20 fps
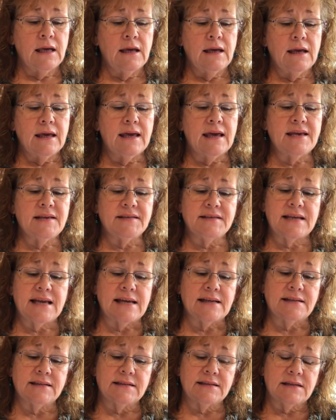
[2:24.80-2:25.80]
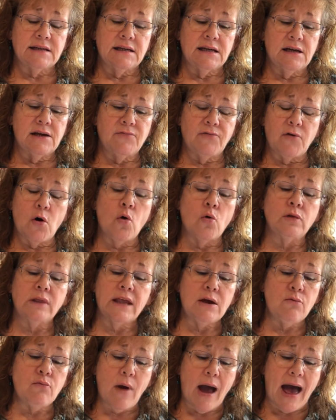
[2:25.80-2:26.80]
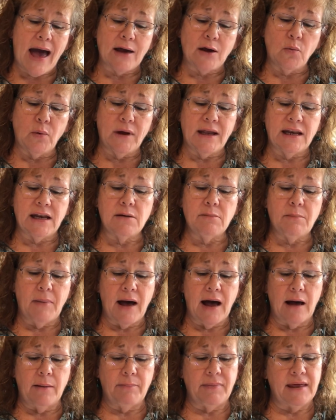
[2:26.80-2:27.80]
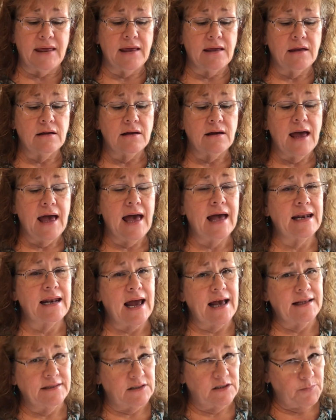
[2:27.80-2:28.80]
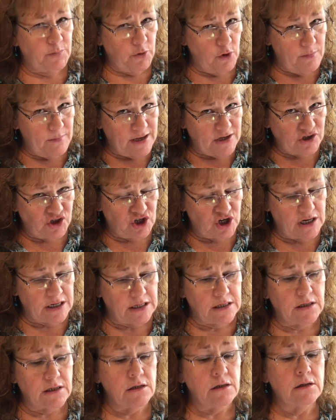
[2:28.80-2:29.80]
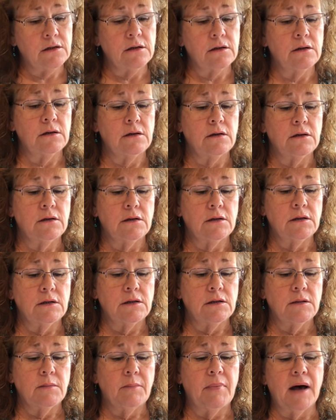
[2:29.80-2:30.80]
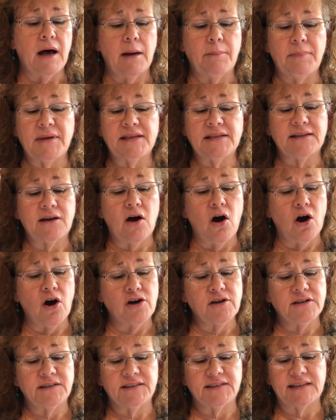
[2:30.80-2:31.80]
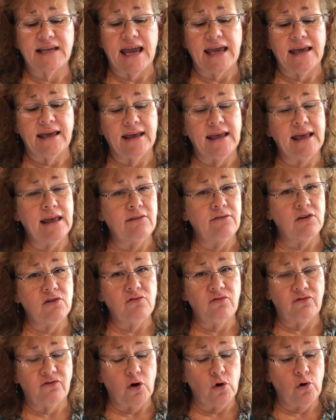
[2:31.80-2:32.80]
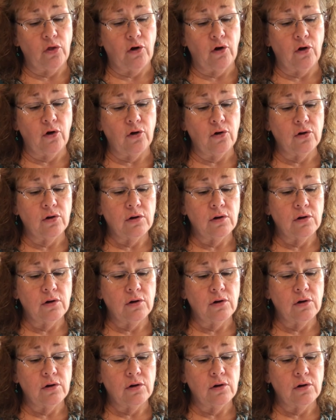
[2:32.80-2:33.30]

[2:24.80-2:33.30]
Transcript: "He says if only Ragweed and Poppy had asked permission." Poppy's heart sank even further.